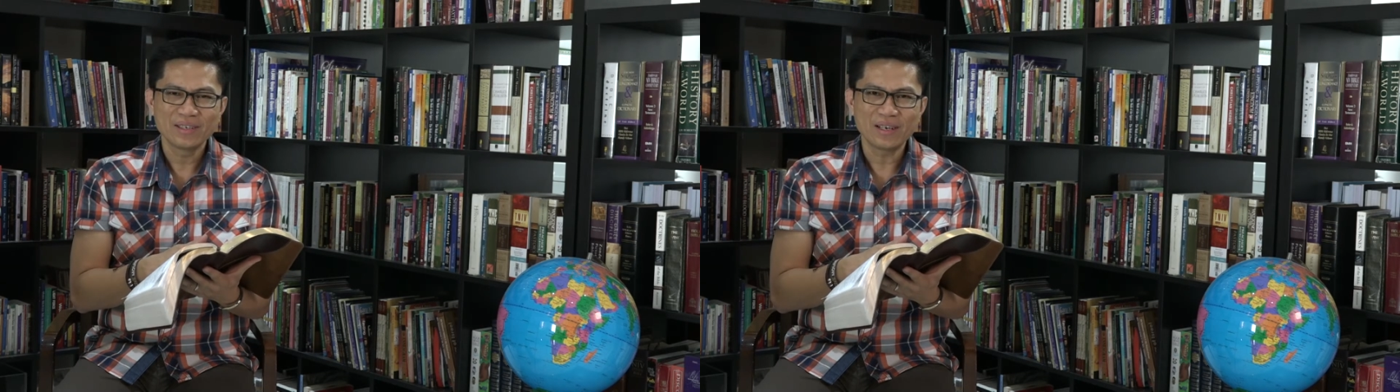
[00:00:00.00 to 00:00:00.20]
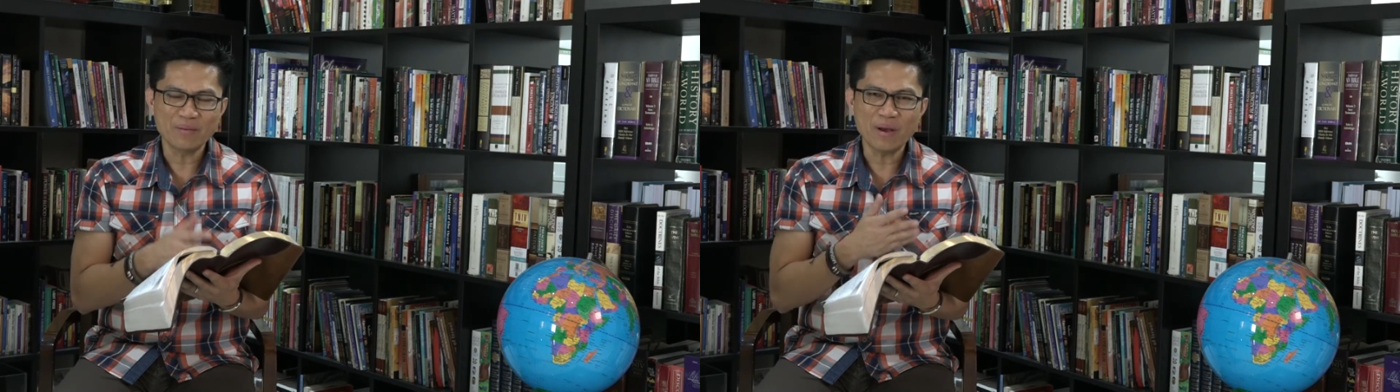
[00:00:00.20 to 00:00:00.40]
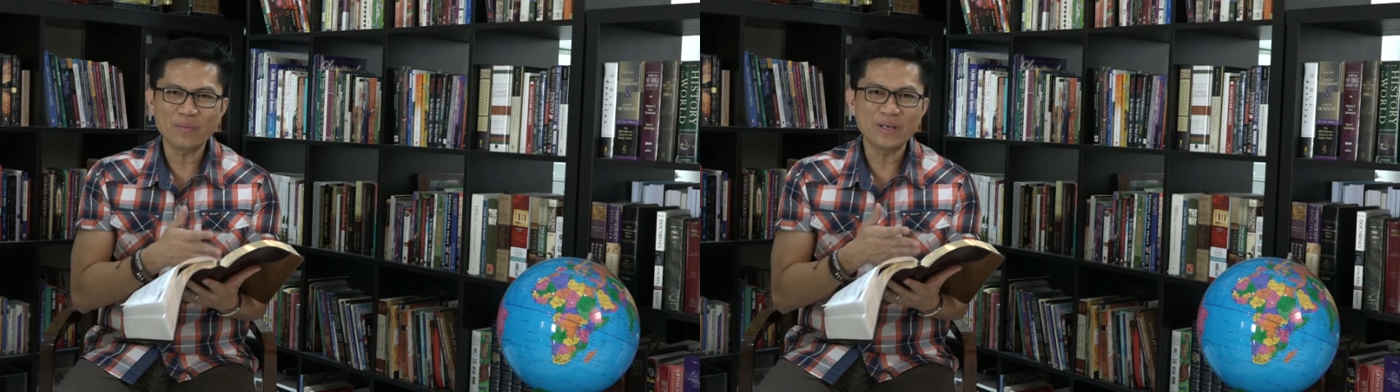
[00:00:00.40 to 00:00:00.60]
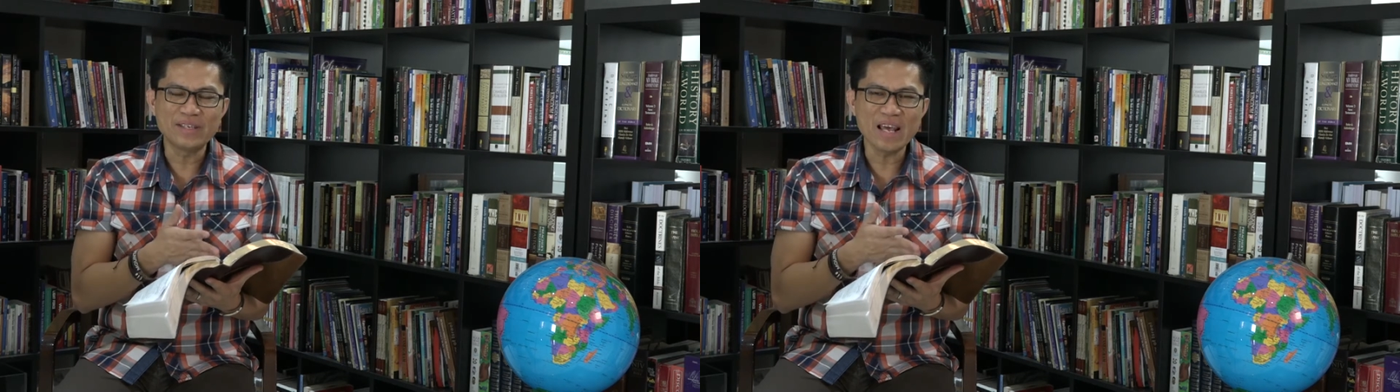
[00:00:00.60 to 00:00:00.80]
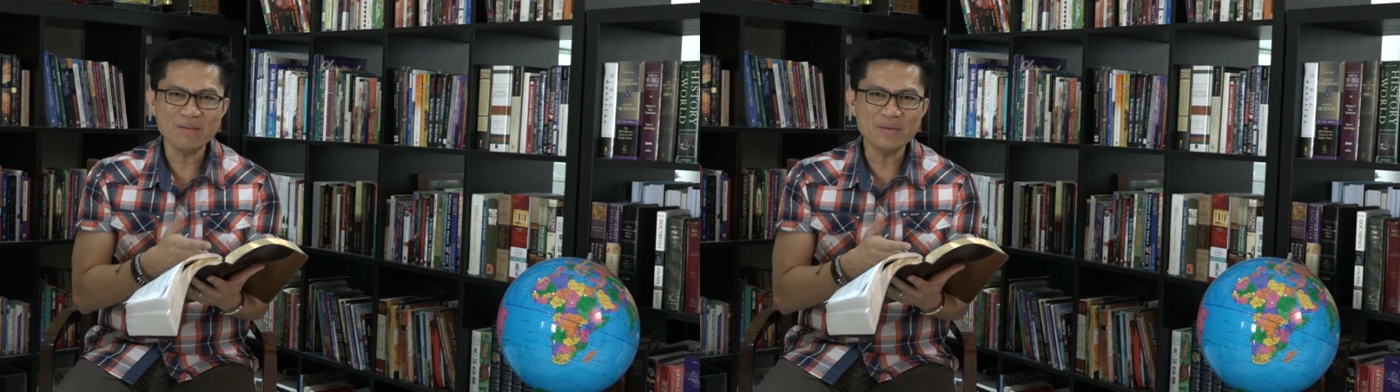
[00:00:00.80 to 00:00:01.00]

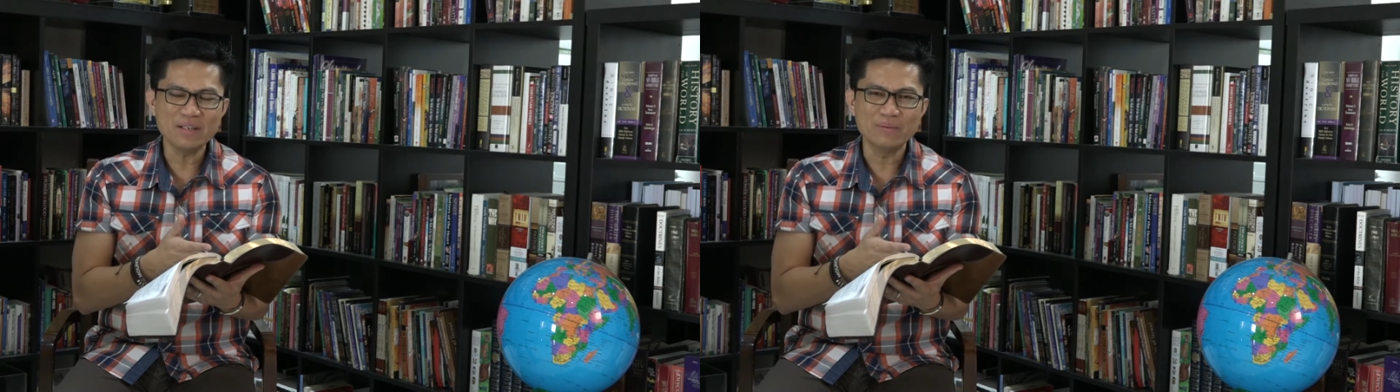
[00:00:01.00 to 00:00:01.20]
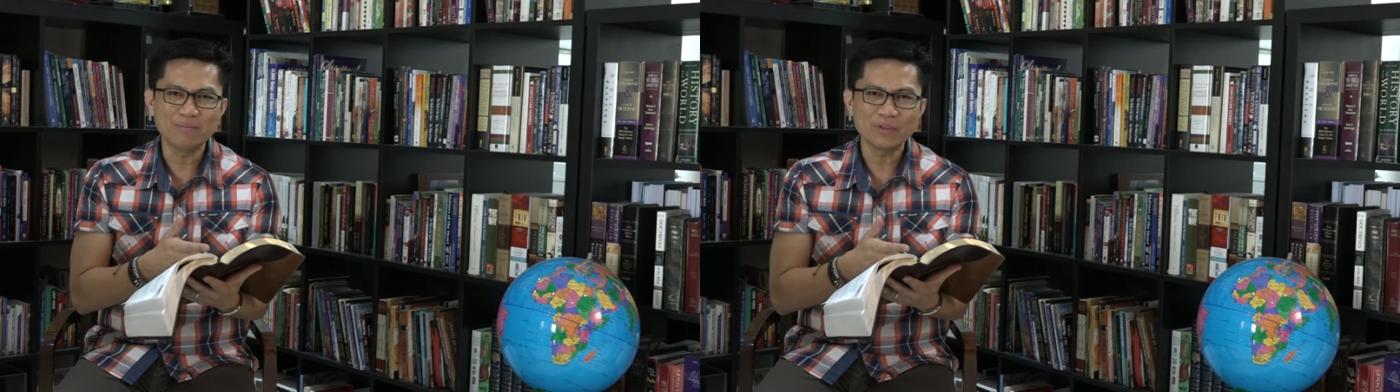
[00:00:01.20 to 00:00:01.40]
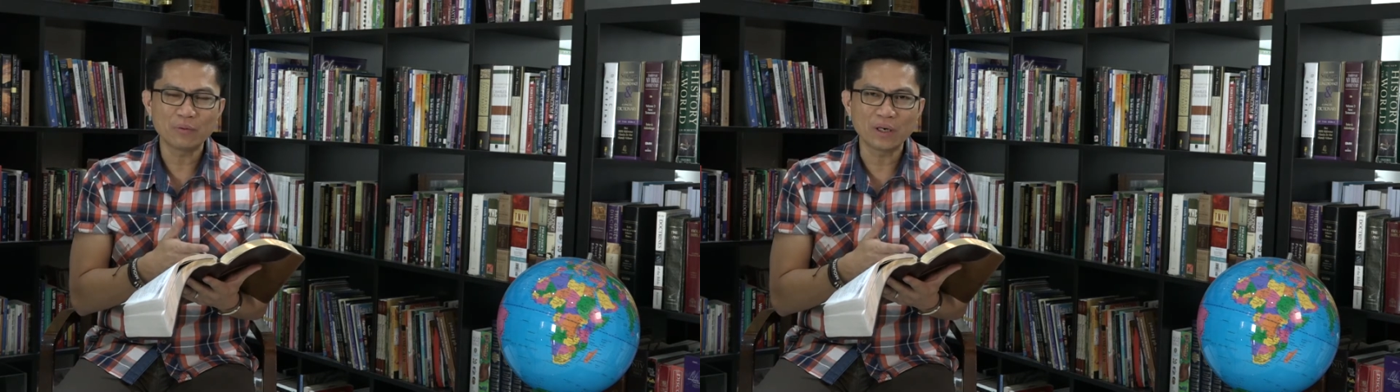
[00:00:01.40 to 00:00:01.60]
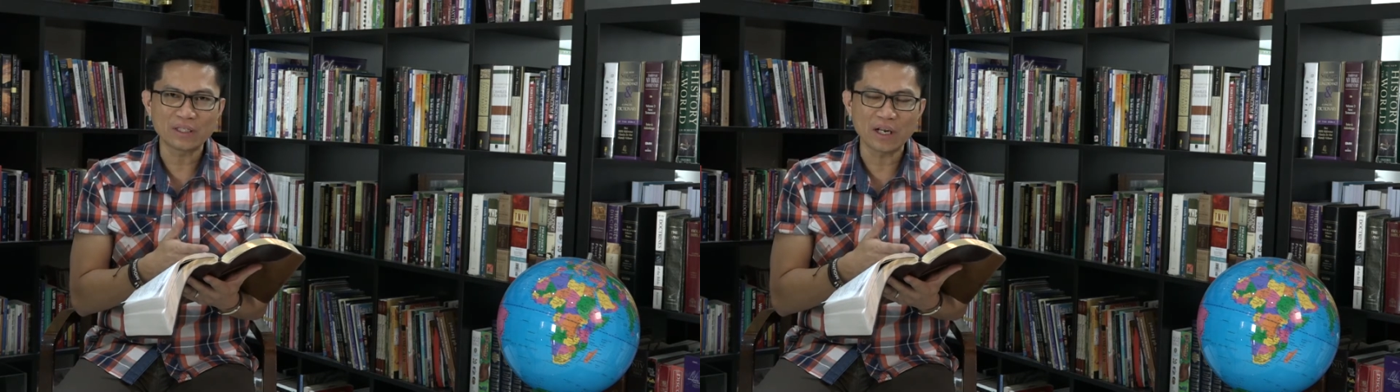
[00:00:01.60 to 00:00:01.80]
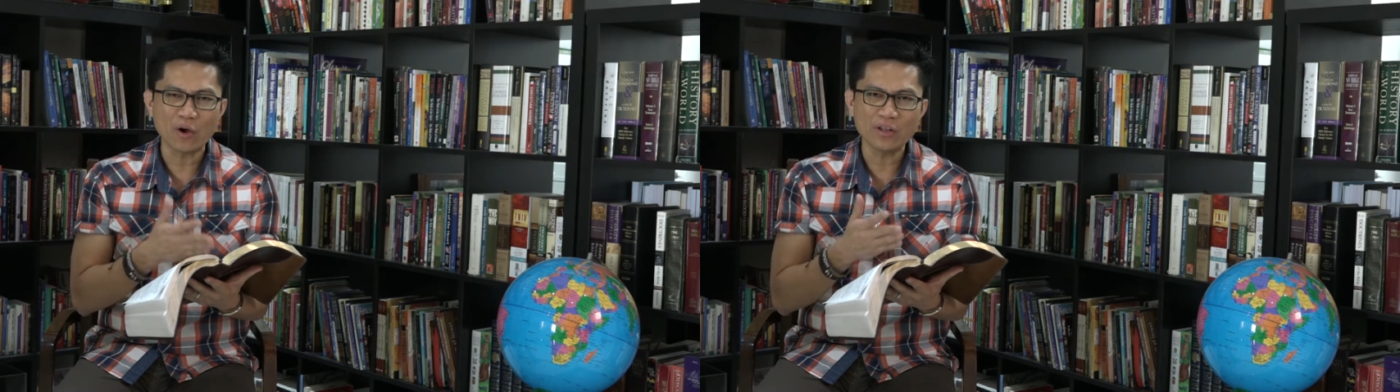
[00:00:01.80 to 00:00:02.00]
Remember, David
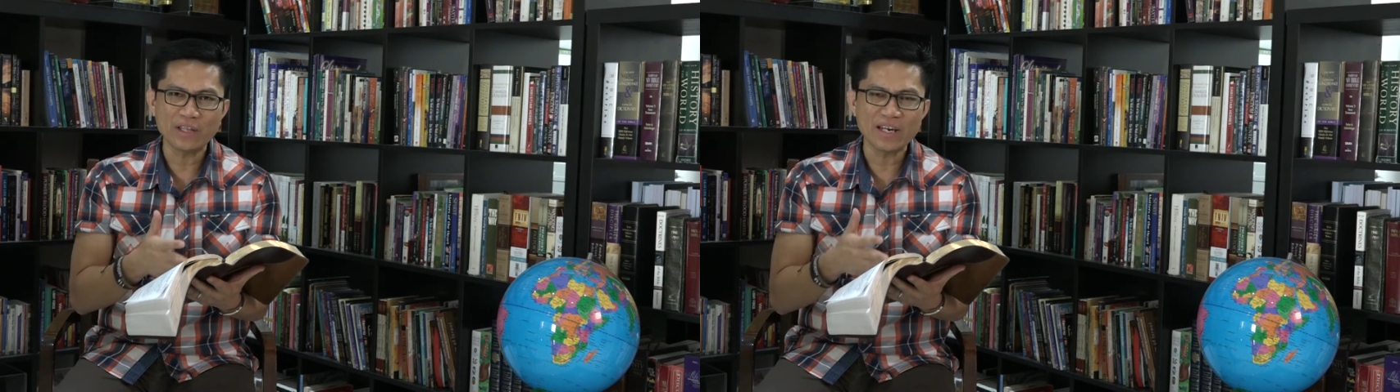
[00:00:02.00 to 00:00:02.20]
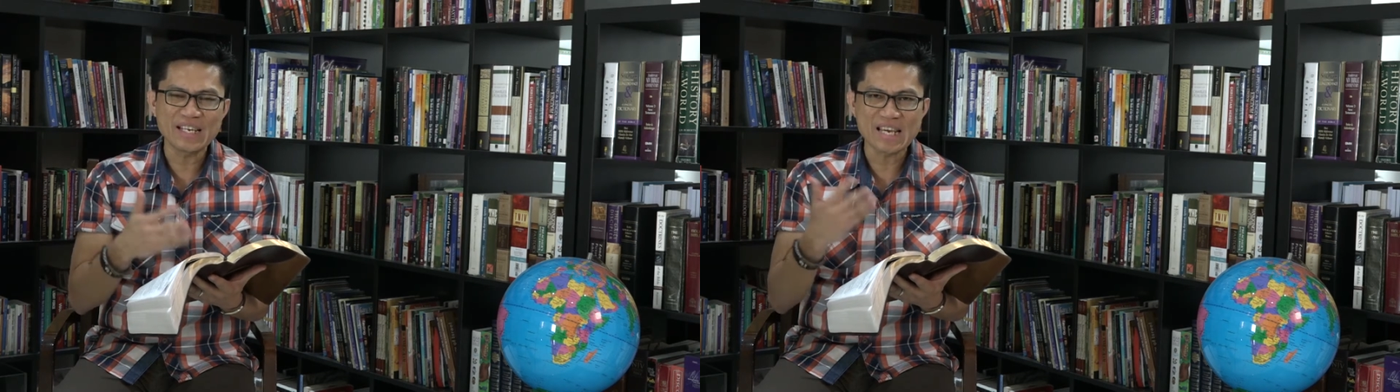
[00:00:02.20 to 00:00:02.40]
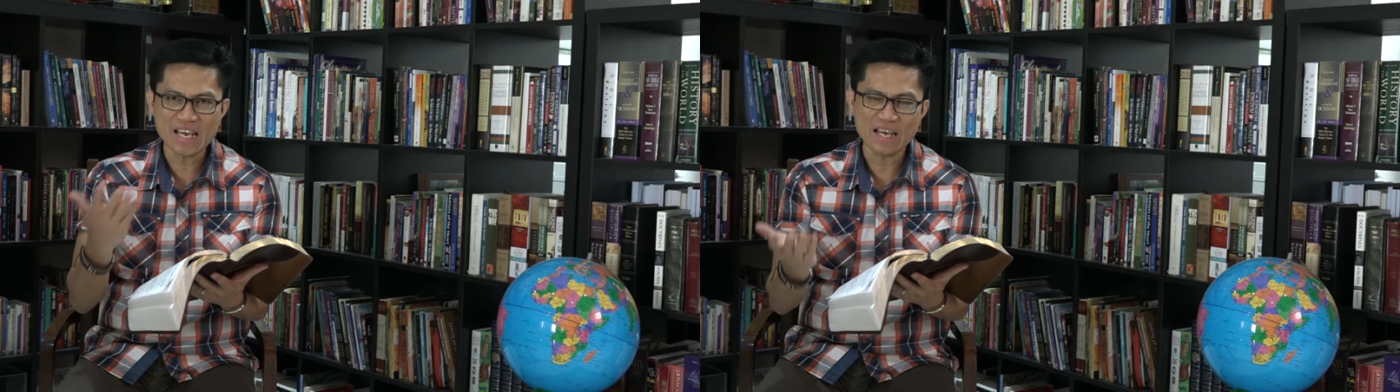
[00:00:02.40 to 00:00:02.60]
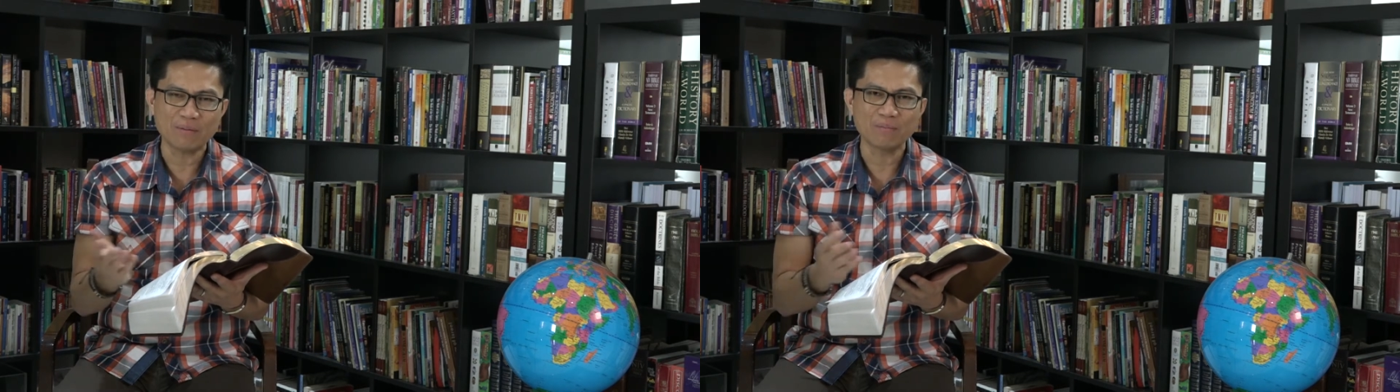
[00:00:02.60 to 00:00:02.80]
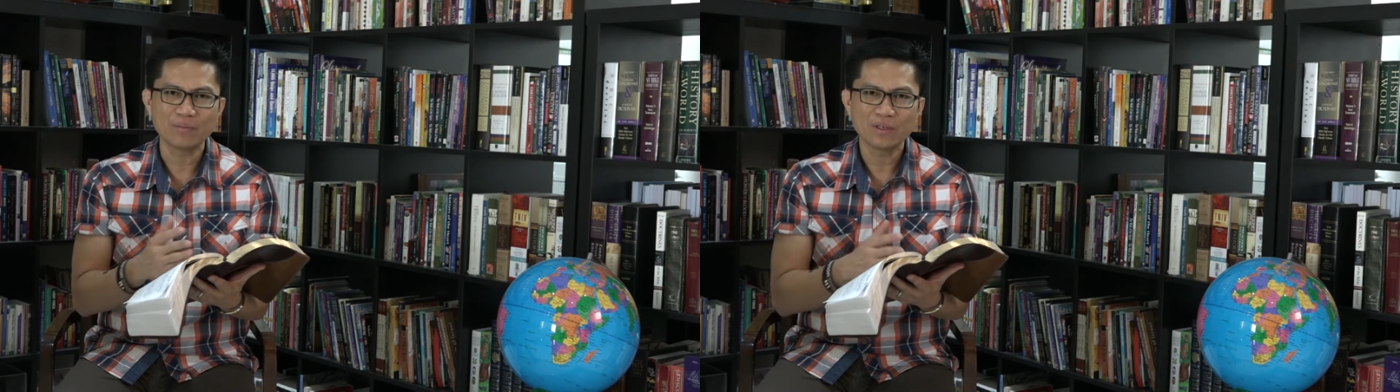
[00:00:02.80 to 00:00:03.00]
was anointed king.